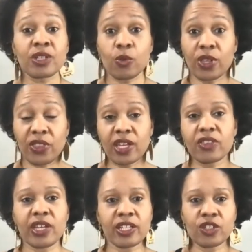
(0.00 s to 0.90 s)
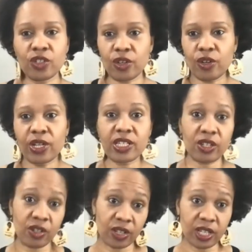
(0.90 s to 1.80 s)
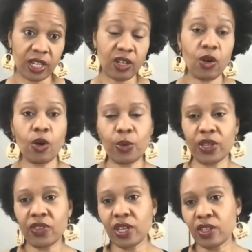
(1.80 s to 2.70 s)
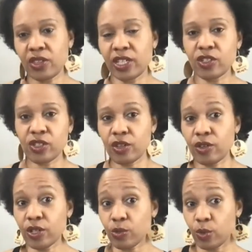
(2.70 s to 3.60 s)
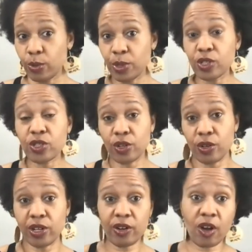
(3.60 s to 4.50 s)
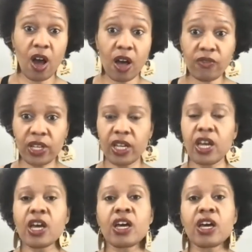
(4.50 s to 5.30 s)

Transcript: We think that sugar is a cookie, or we think that sugar is when we put sugar in our coffee.